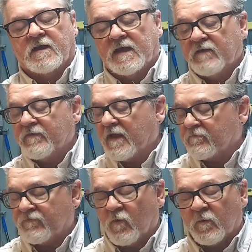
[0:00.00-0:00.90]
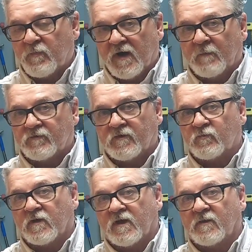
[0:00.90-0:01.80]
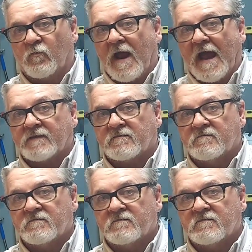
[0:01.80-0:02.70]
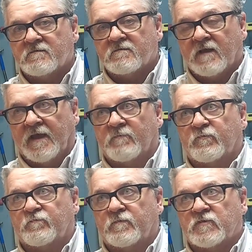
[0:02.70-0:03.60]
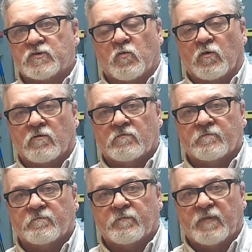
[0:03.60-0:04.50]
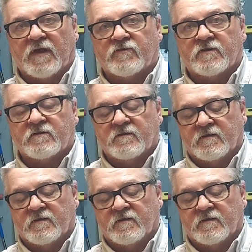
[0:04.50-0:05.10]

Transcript: Even at 4 pumps, this will kill a rat and squirrel, pigeon.